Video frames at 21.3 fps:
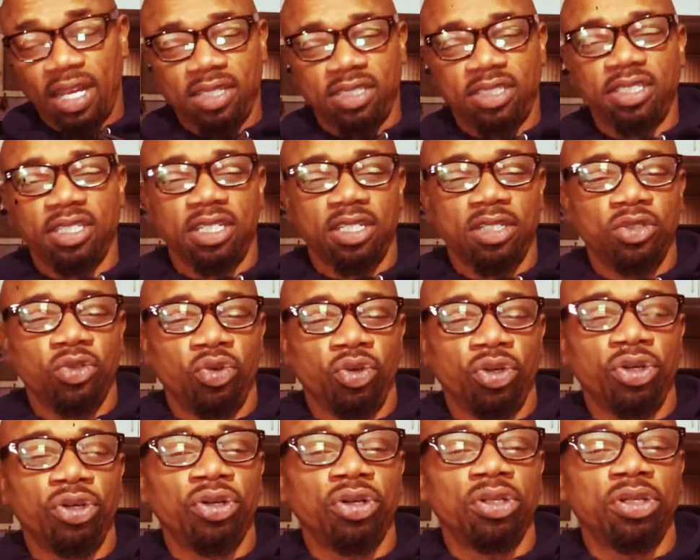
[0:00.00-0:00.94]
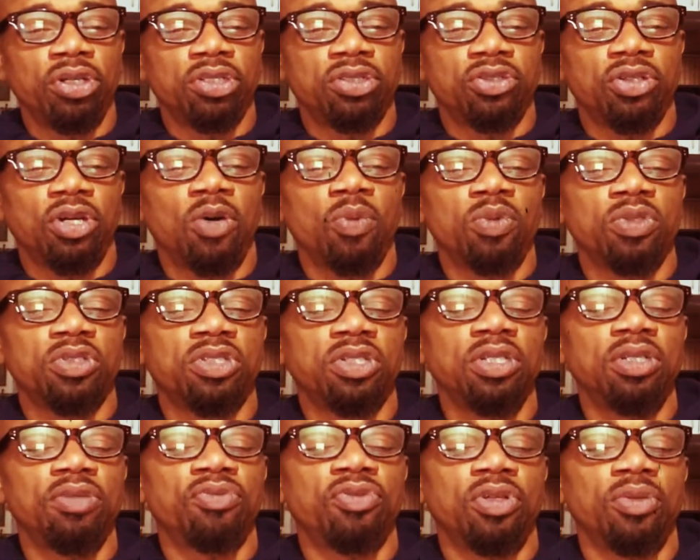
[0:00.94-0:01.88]
I got sick a little earlier, so I was
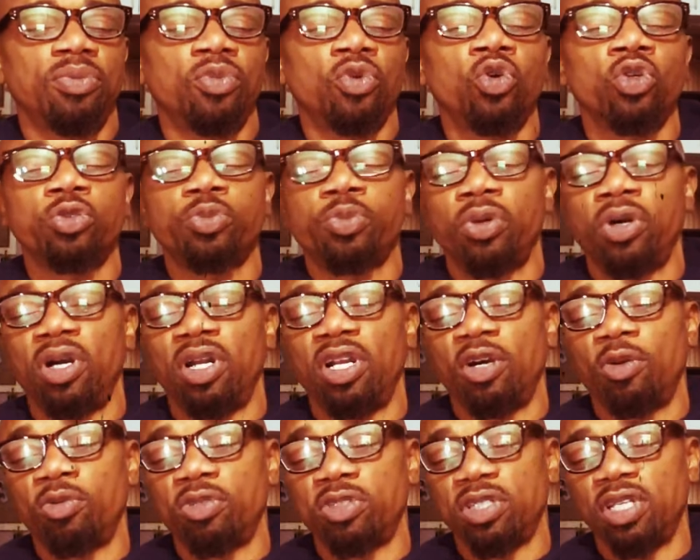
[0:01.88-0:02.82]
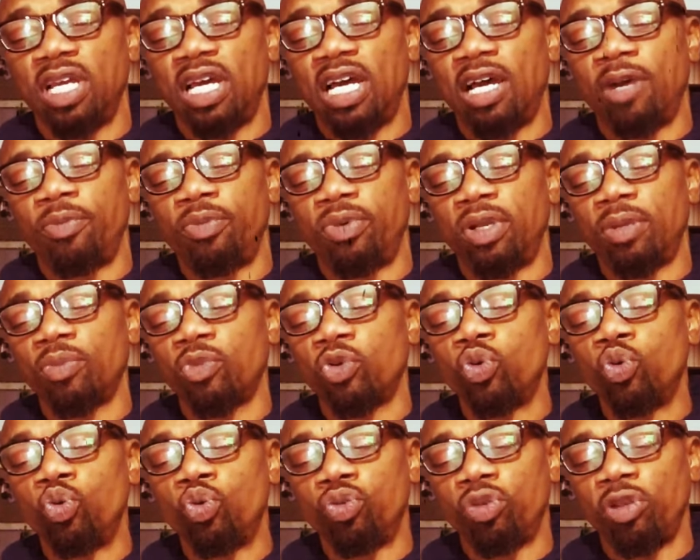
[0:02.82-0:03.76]
asleep for the most part. I was live, but
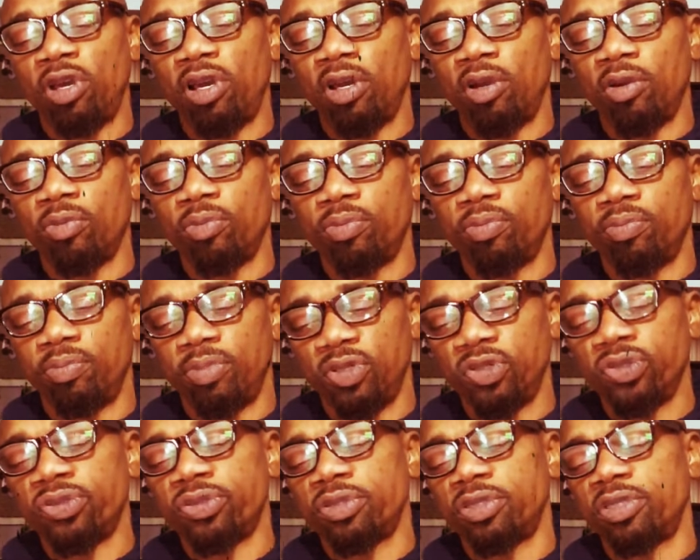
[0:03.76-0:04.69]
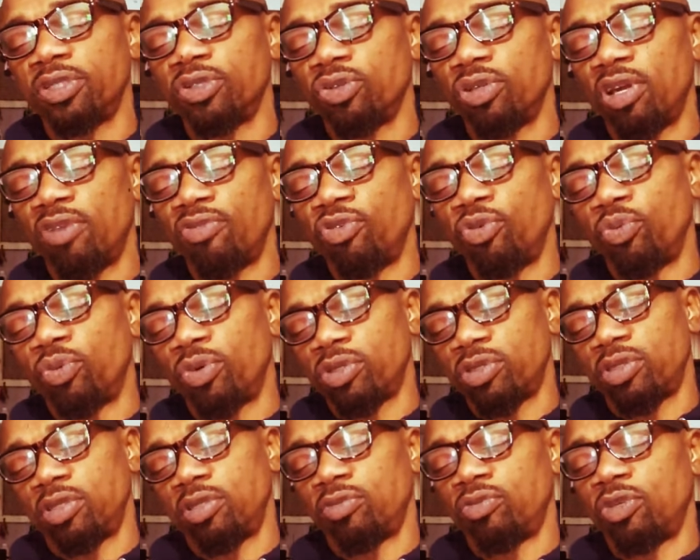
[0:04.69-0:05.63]
I'm cool now. But still, every
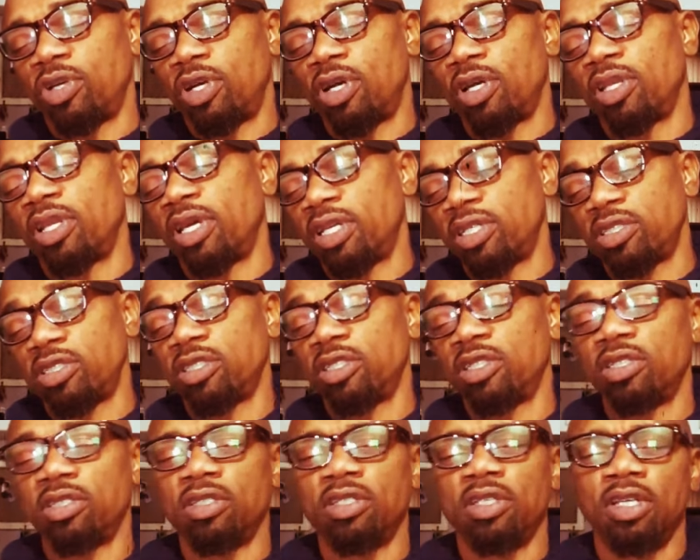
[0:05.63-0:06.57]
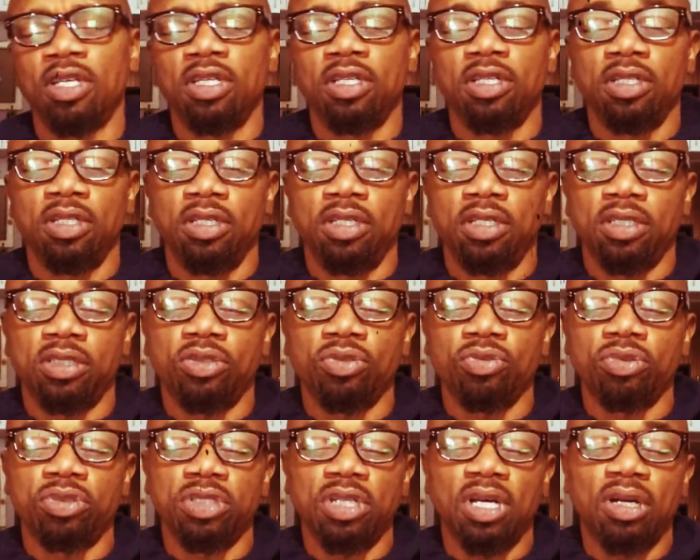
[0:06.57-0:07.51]
once in a while, that shit.
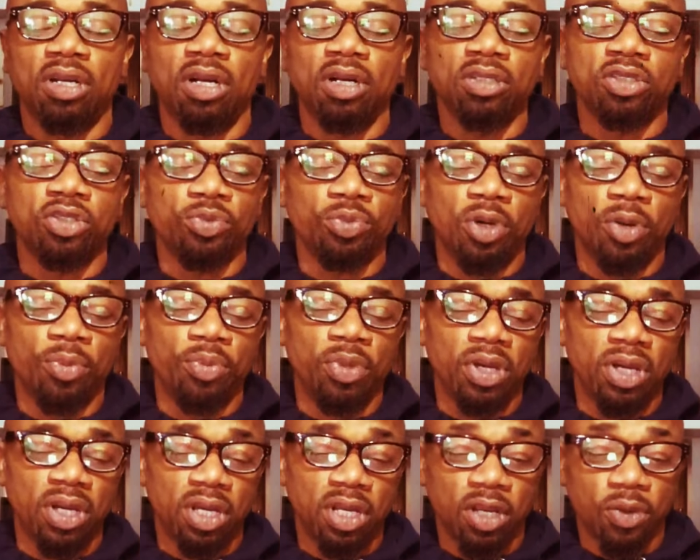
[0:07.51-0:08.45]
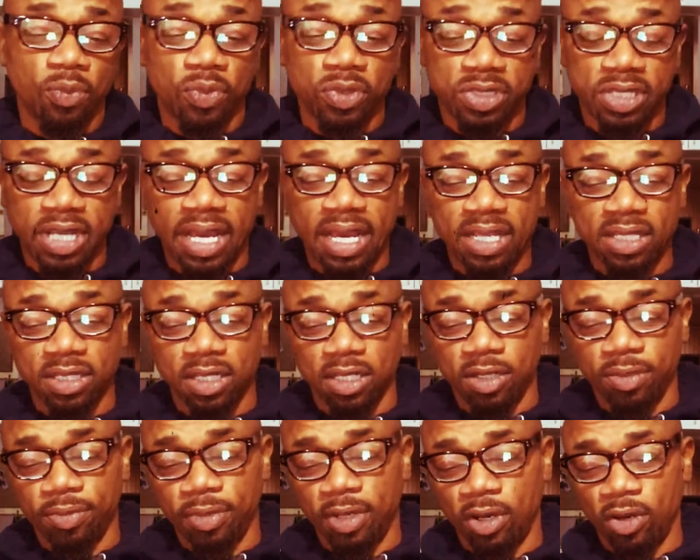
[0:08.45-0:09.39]
So shout out to my man that was
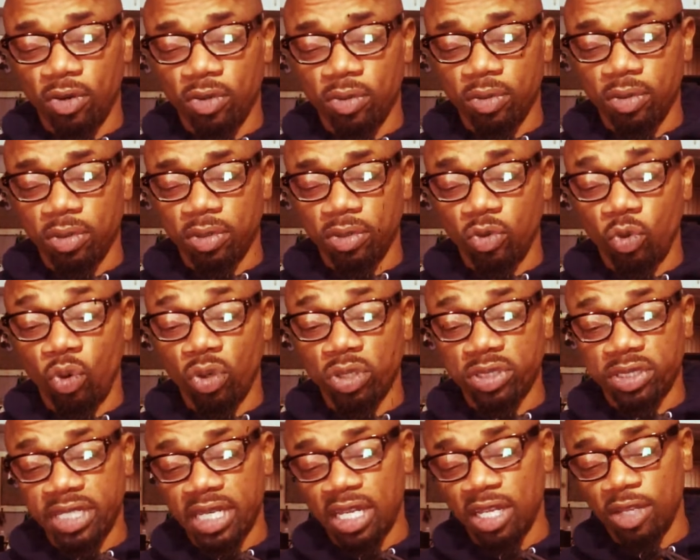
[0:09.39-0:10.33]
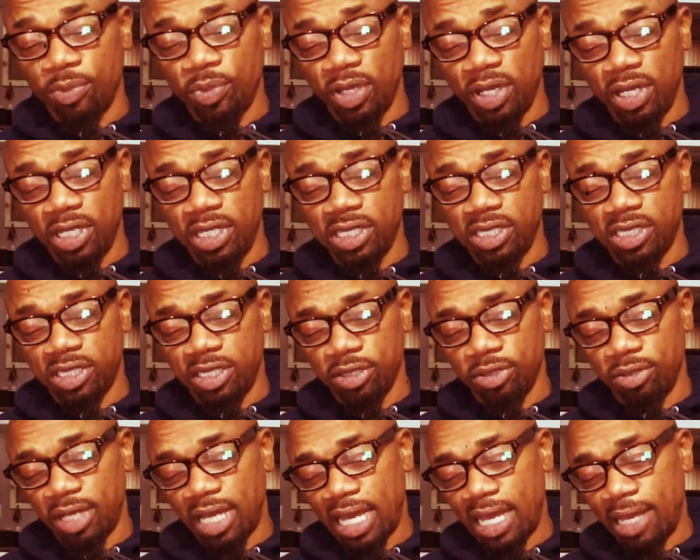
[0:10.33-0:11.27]
asking about or telling me that he still